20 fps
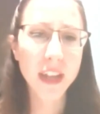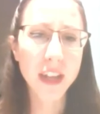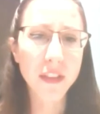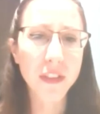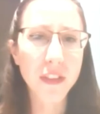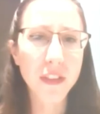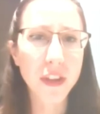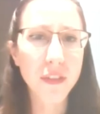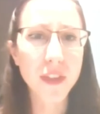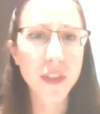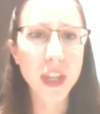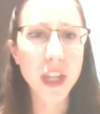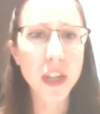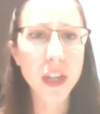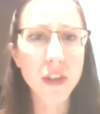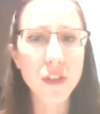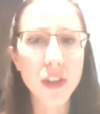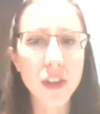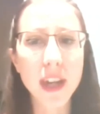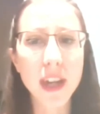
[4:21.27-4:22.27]
so for
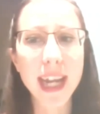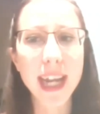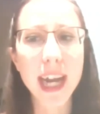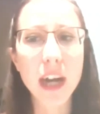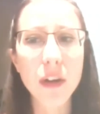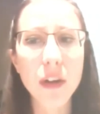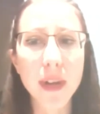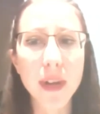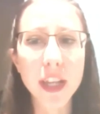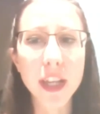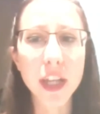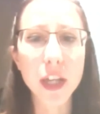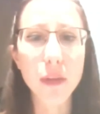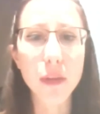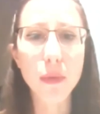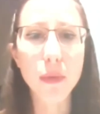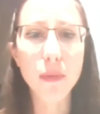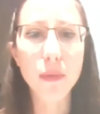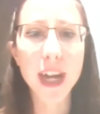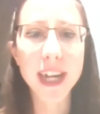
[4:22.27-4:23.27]
you, Juliette, when you
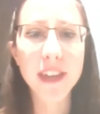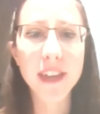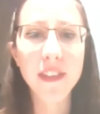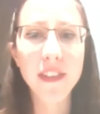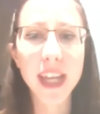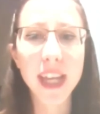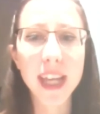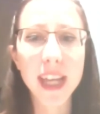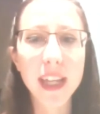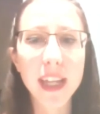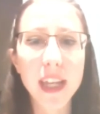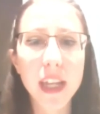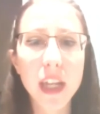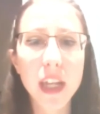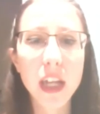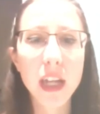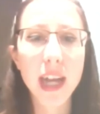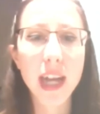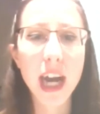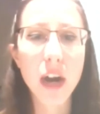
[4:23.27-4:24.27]
were writing it,
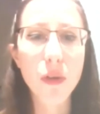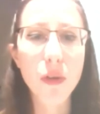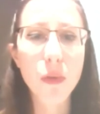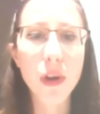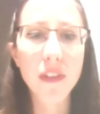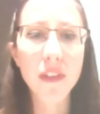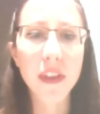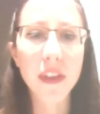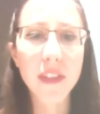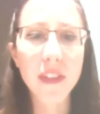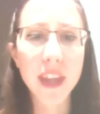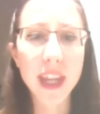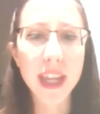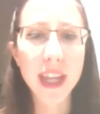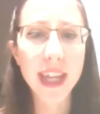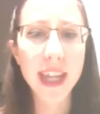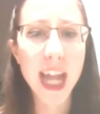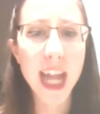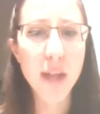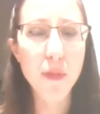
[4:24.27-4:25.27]
how was it that
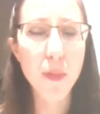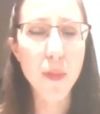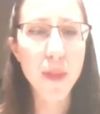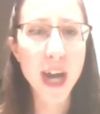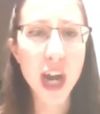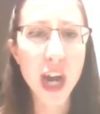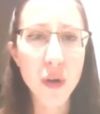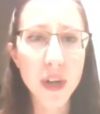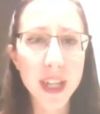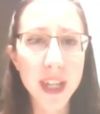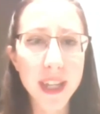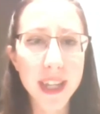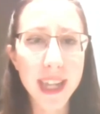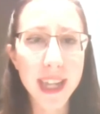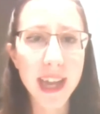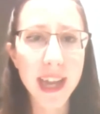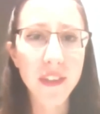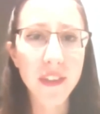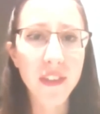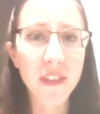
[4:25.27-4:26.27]
it came about? And I
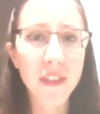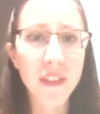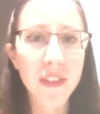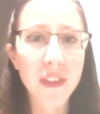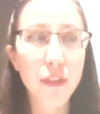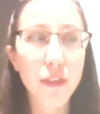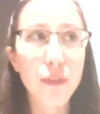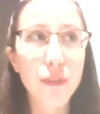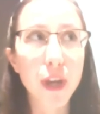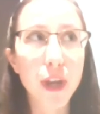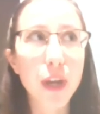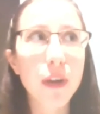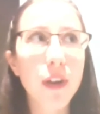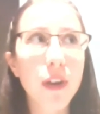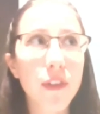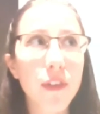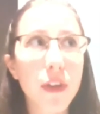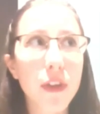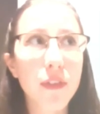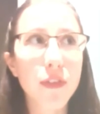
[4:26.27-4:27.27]
guess this
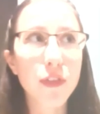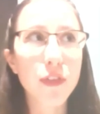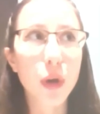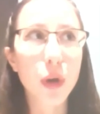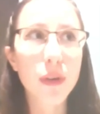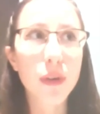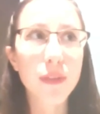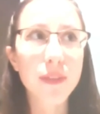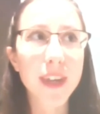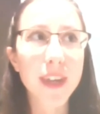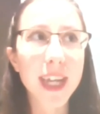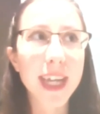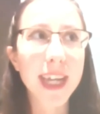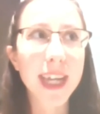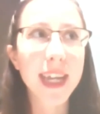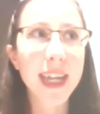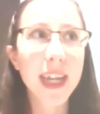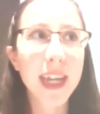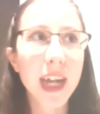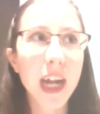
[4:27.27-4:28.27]
focus on Dorothy,
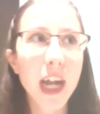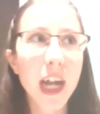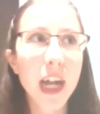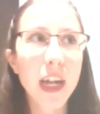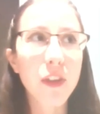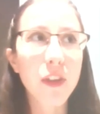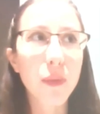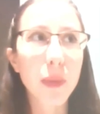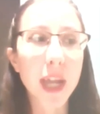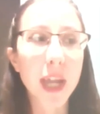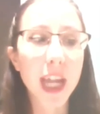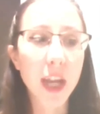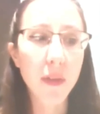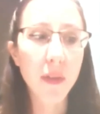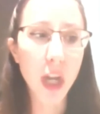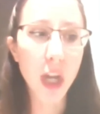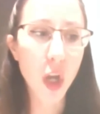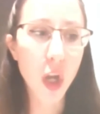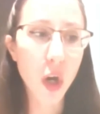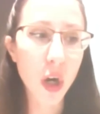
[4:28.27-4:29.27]
because we hear a
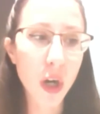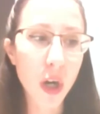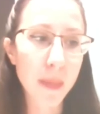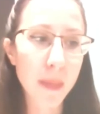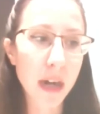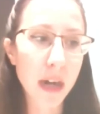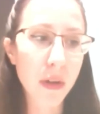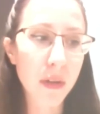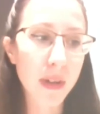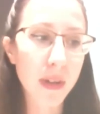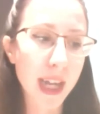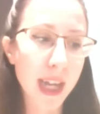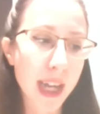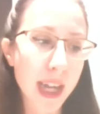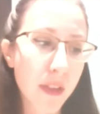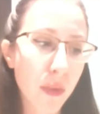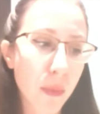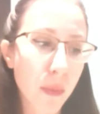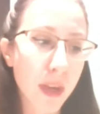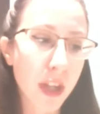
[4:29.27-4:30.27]
lot about
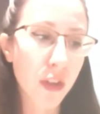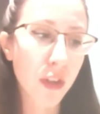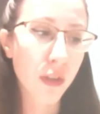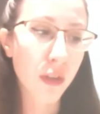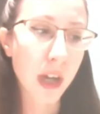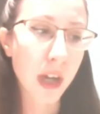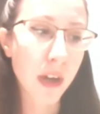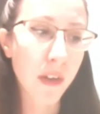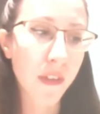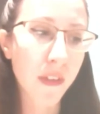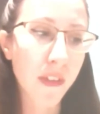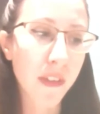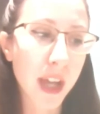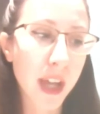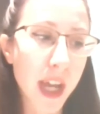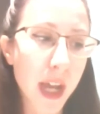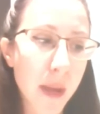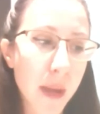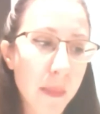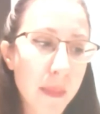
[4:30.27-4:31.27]
the witch trials
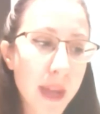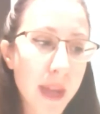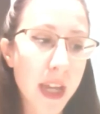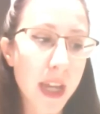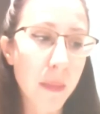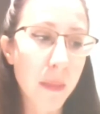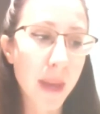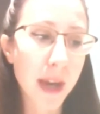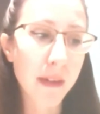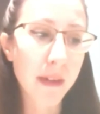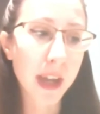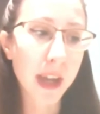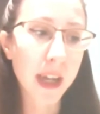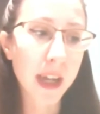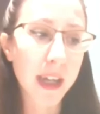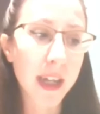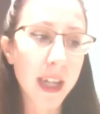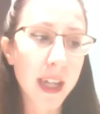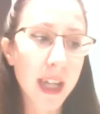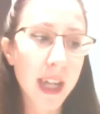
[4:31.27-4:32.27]
in America.
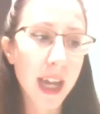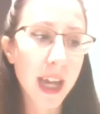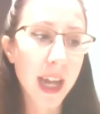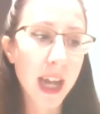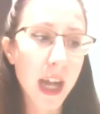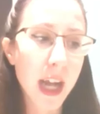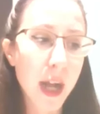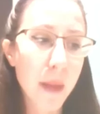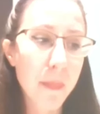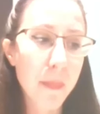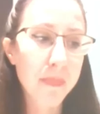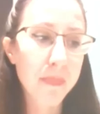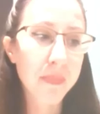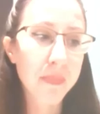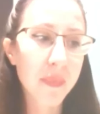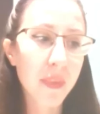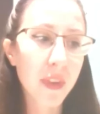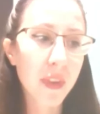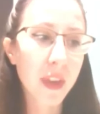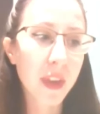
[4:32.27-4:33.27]
And
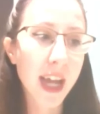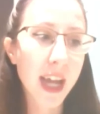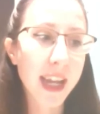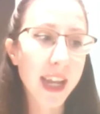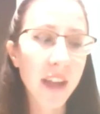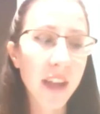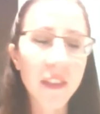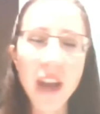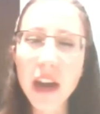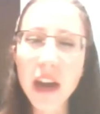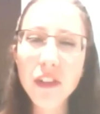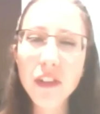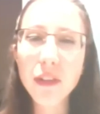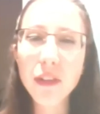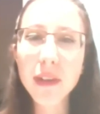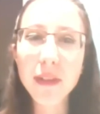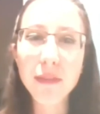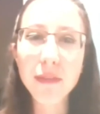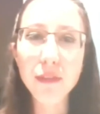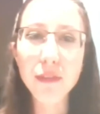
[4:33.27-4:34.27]
I guess, how did you
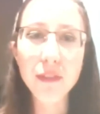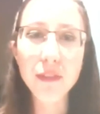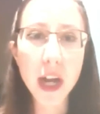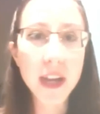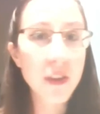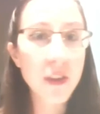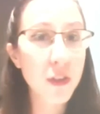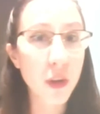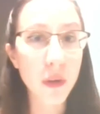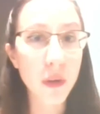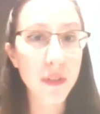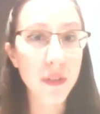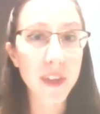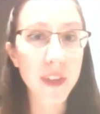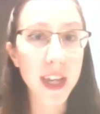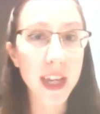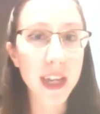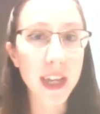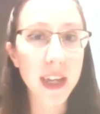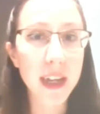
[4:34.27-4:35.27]
even find
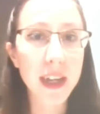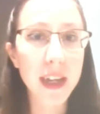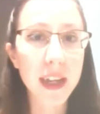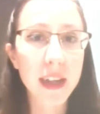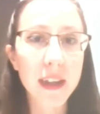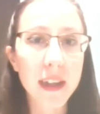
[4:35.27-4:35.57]
Dorothy?